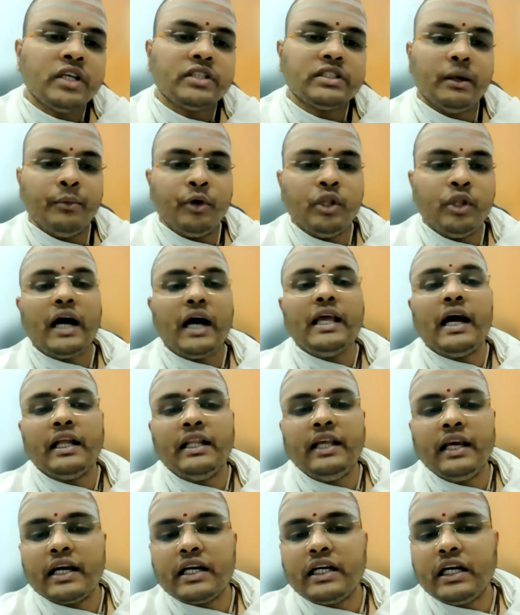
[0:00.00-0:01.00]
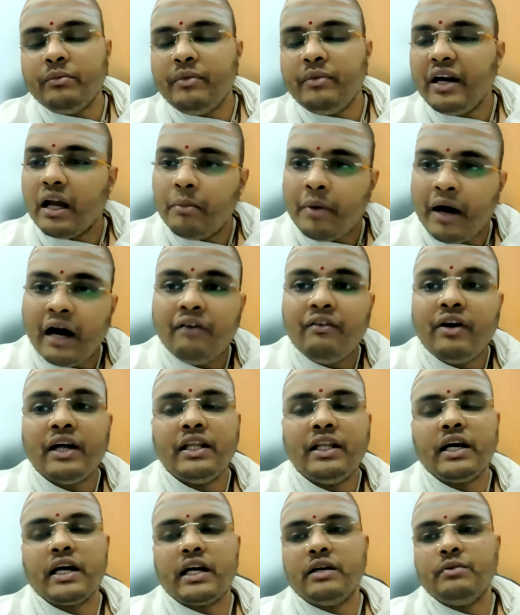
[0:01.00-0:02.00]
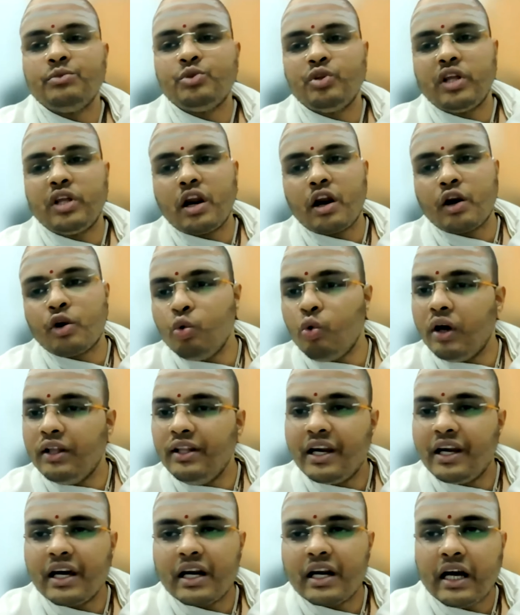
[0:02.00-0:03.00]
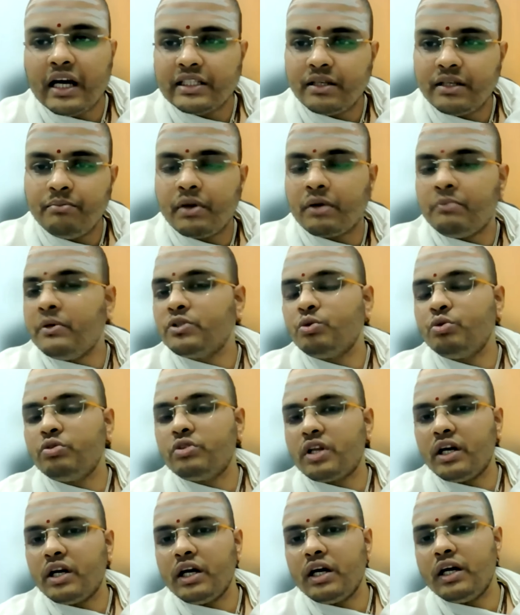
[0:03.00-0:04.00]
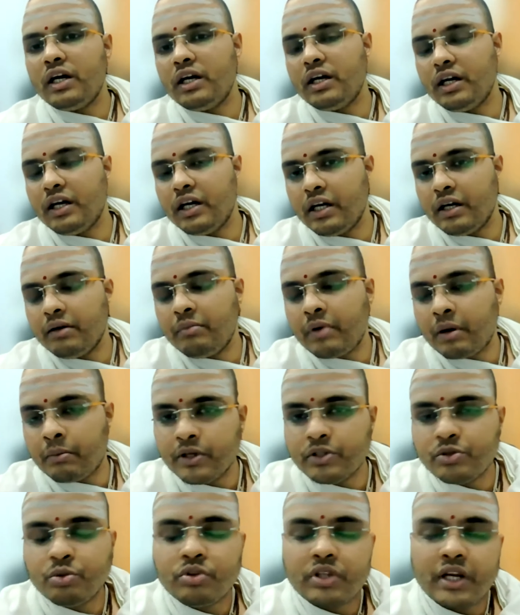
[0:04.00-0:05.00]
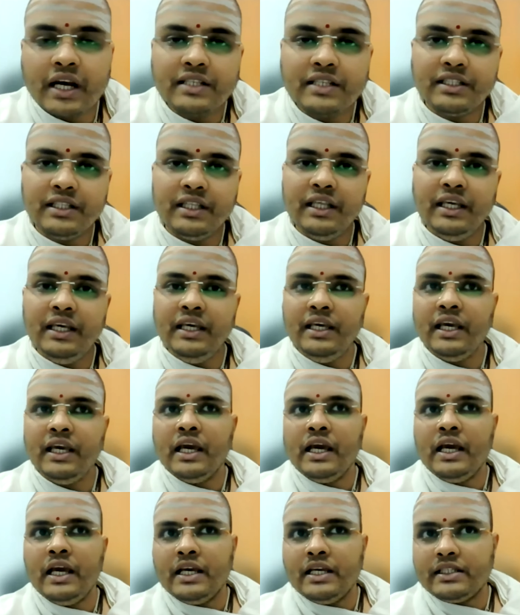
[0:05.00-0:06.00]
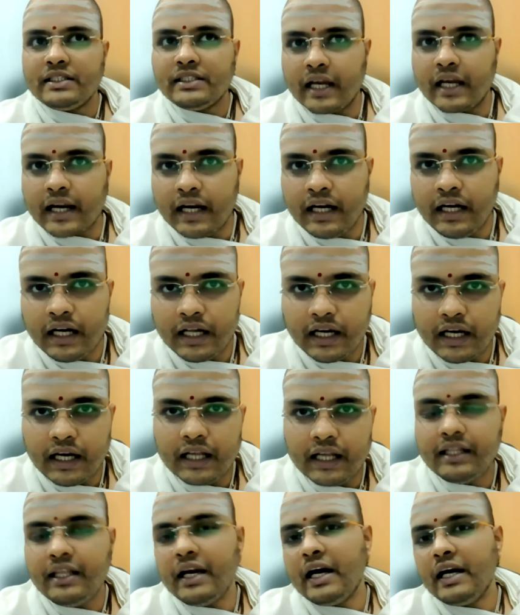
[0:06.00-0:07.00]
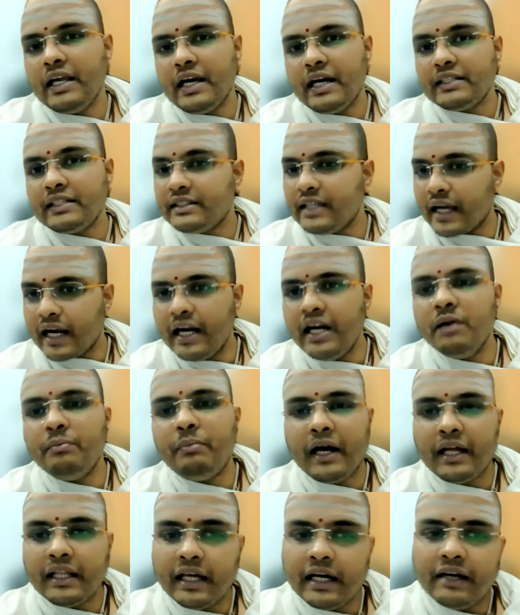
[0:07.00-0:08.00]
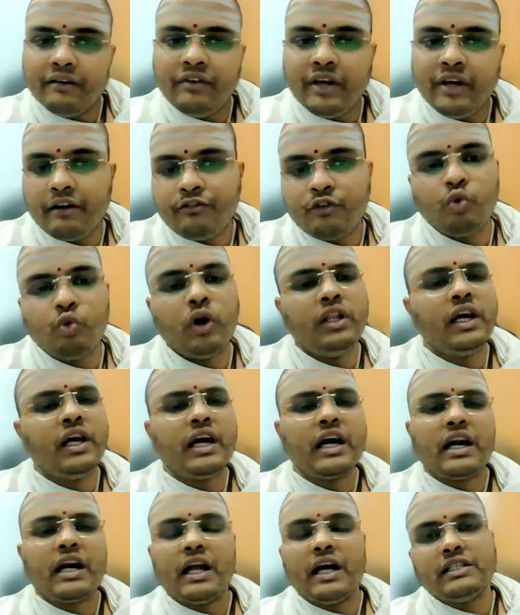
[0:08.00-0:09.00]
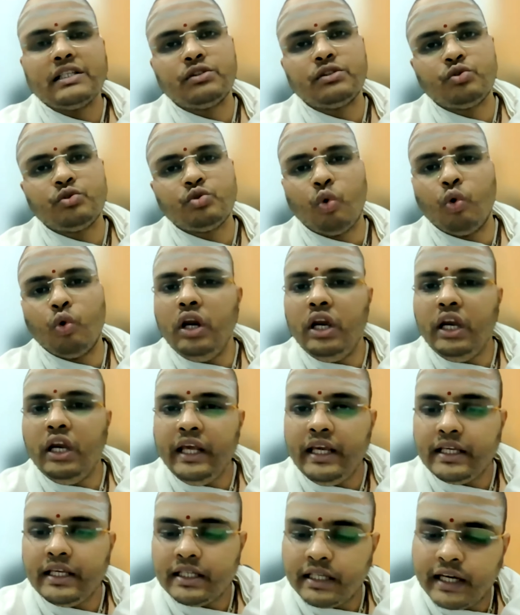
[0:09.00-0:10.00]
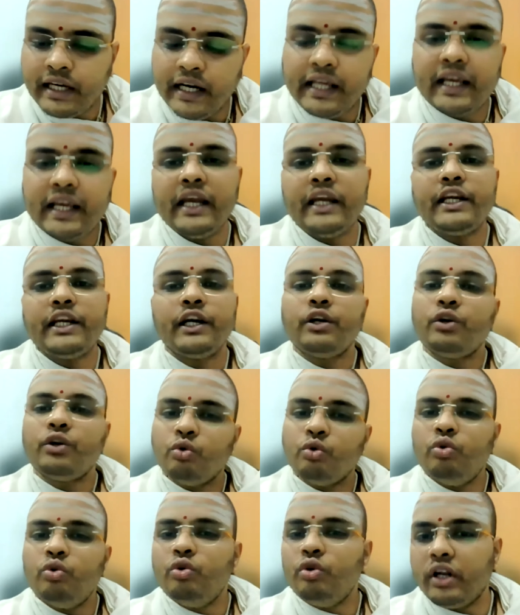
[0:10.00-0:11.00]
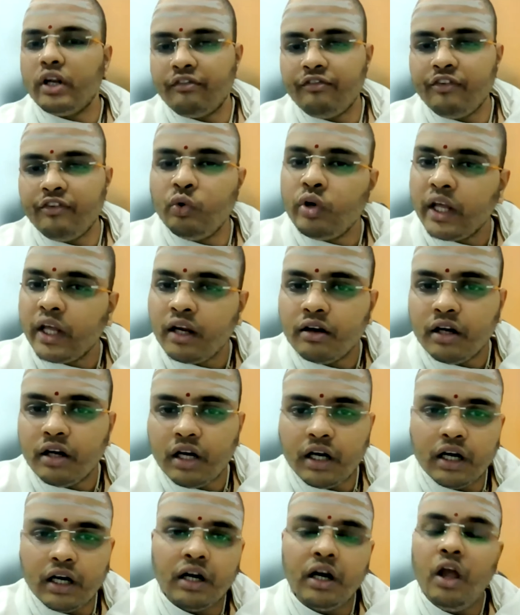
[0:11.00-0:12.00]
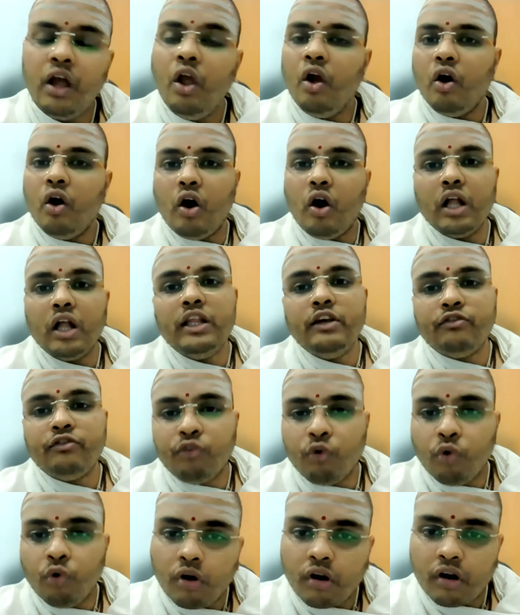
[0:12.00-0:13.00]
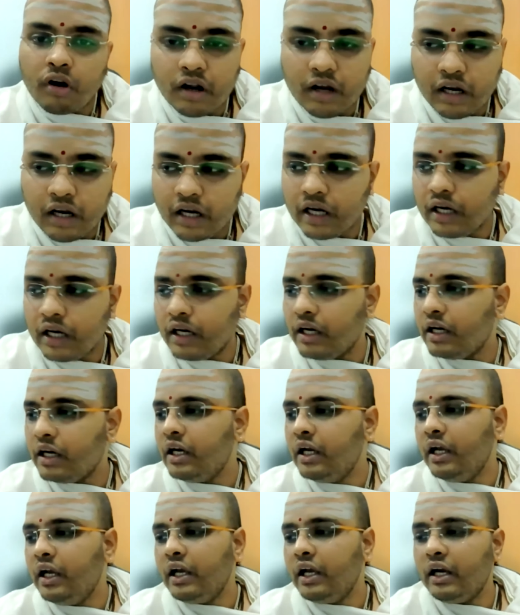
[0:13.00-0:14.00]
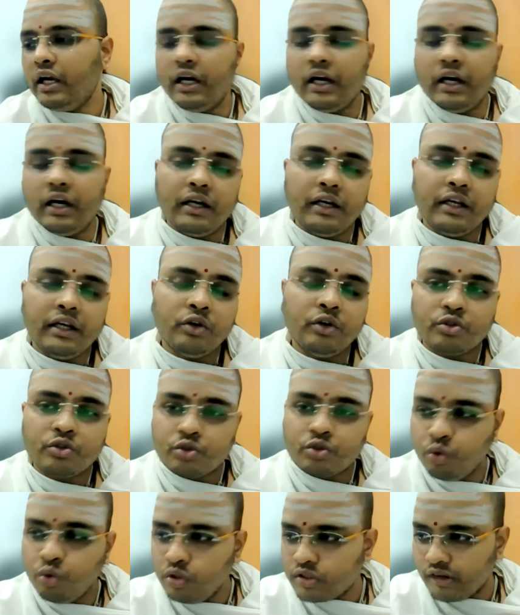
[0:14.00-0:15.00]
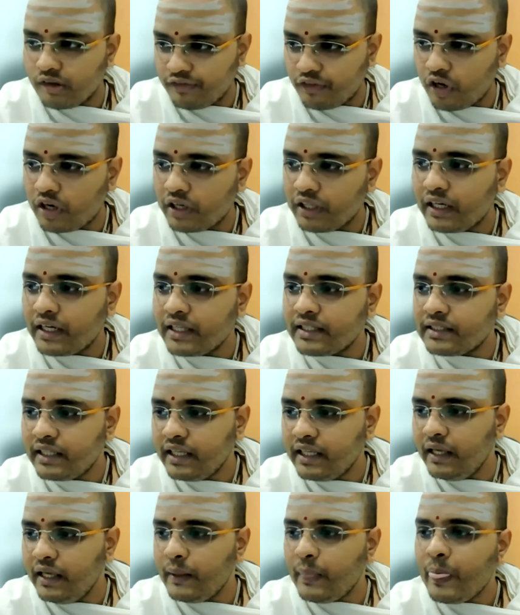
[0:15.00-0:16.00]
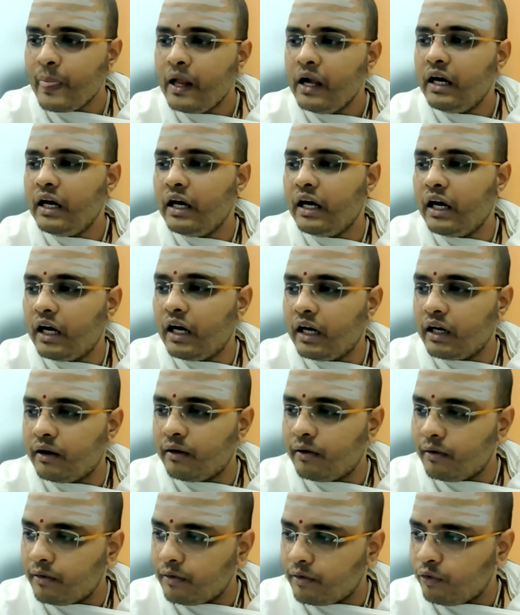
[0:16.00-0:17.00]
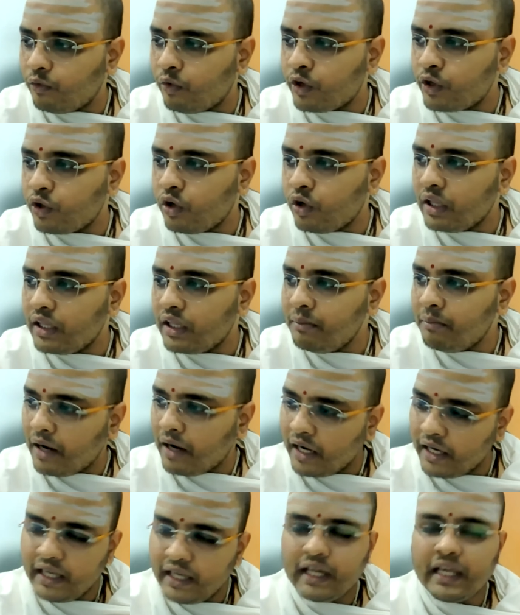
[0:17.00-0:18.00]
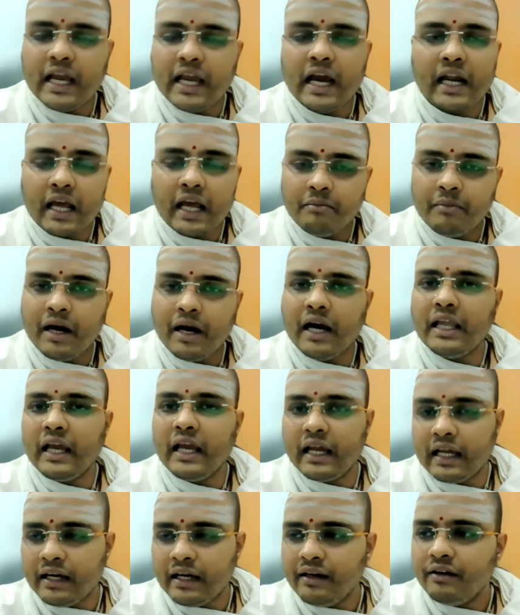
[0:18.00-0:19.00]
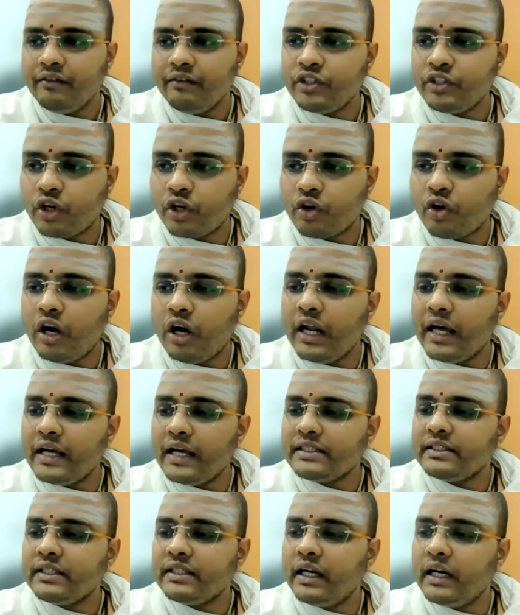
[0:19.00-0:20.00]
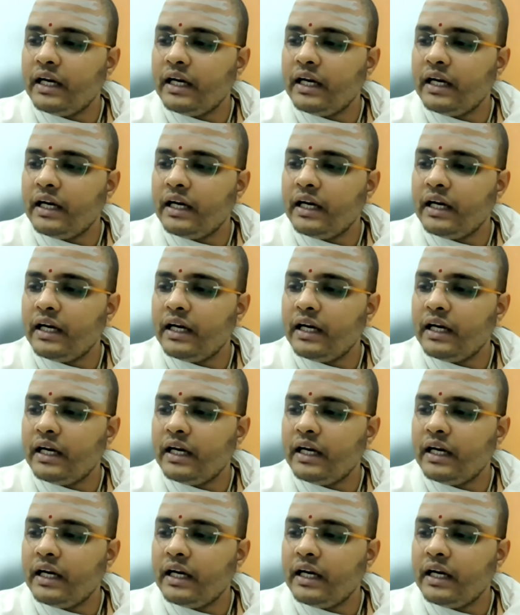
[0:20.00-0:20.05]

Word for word: Samudaya Adhikaranam and Abhava Adhikaranam. So there are two Adhikaranas in Brahma Sutra, uh, Brahma Sutras in the second Adhyaya, second Pada. We have two Adhikaranas solely dedicated to refuting uh, all the four uh, uh, you know schools of thought. That is the what you call the Hinayana and Mahayana, which are called as